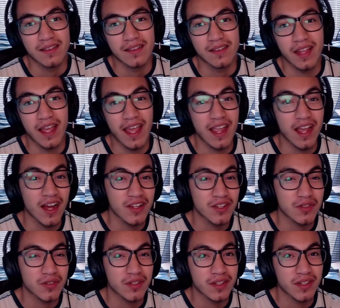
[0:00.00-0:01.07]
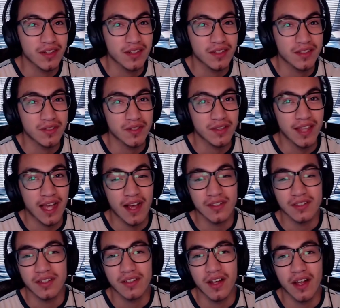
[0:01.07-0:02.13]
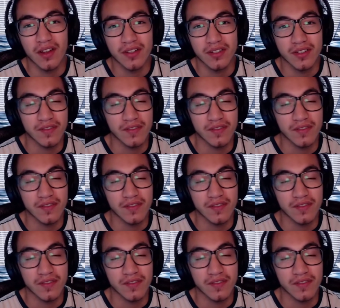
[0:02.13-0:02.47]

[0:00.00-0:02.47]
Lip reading: the $800 to $1,000